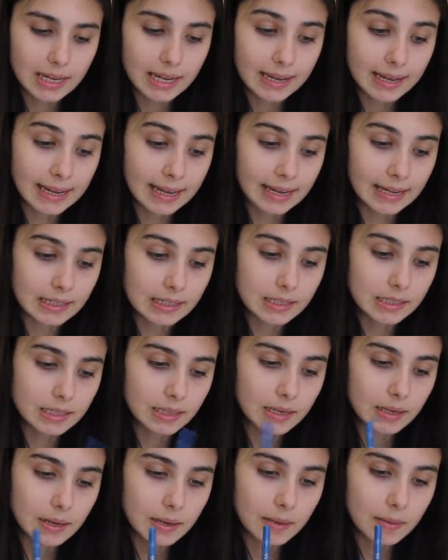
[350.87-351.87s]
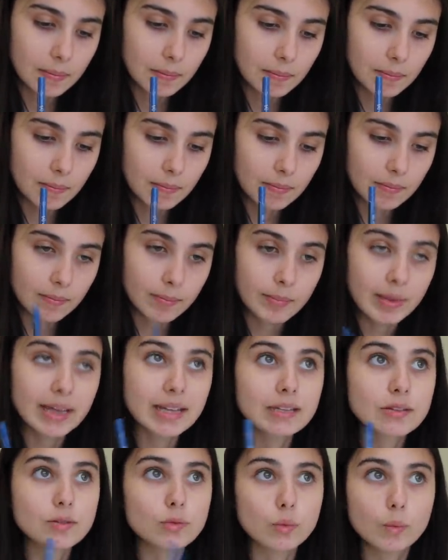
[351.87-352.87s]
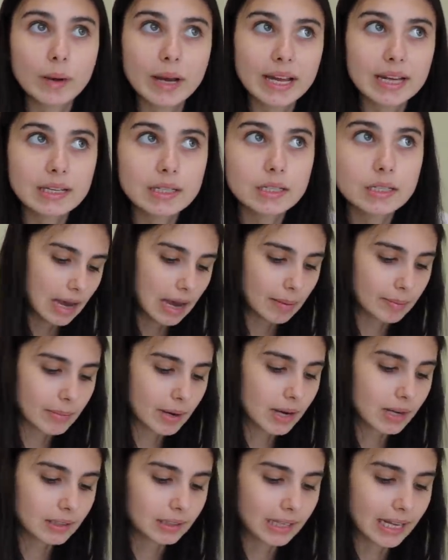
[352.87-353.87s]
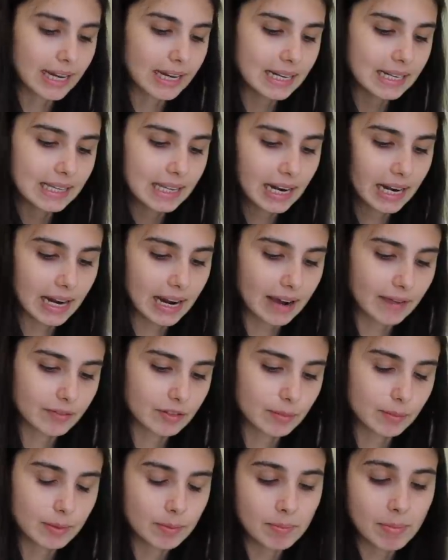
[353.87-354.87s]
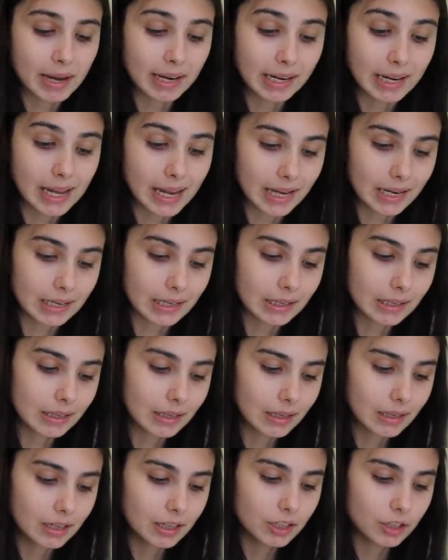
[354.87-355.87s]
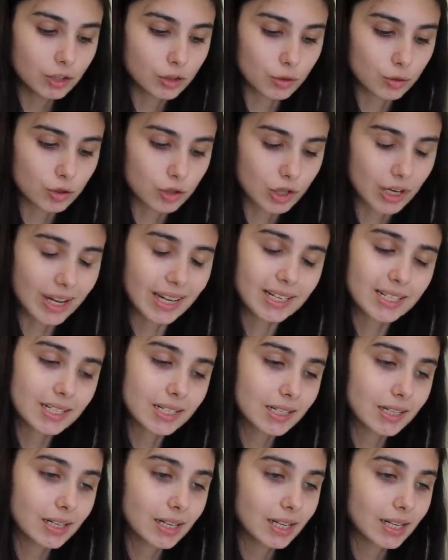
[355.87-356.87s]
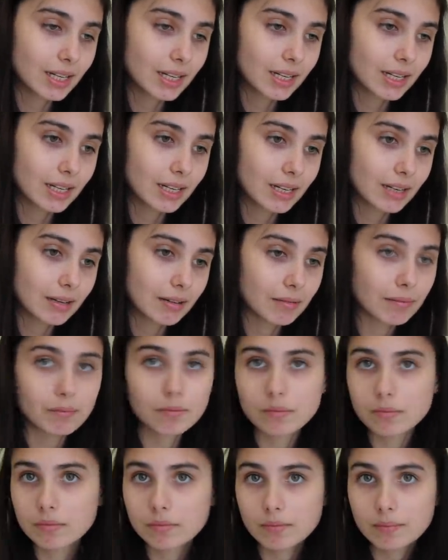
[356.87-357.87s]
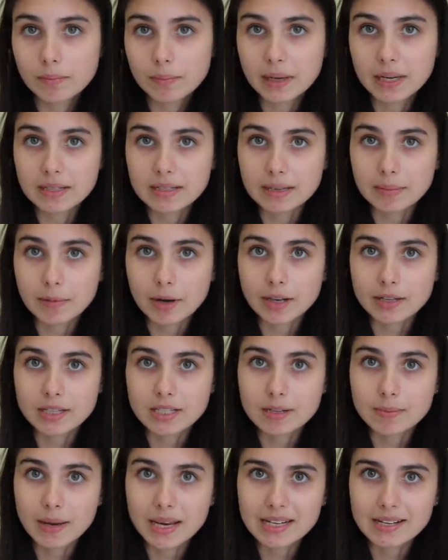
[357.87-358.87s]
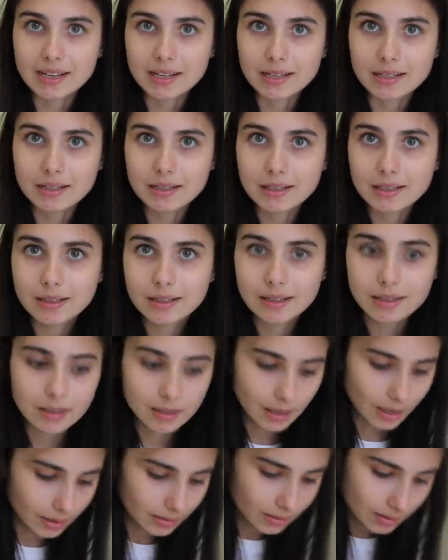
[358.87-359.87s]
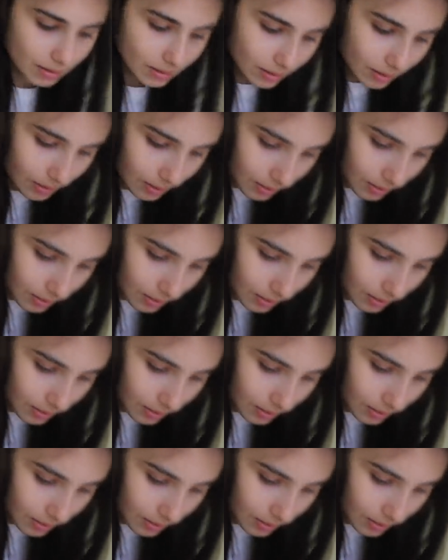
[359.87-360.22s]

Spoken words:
Hit, mit, wit. I'm not elated that I have to be medicated. To shit, because I'm constipated, yes?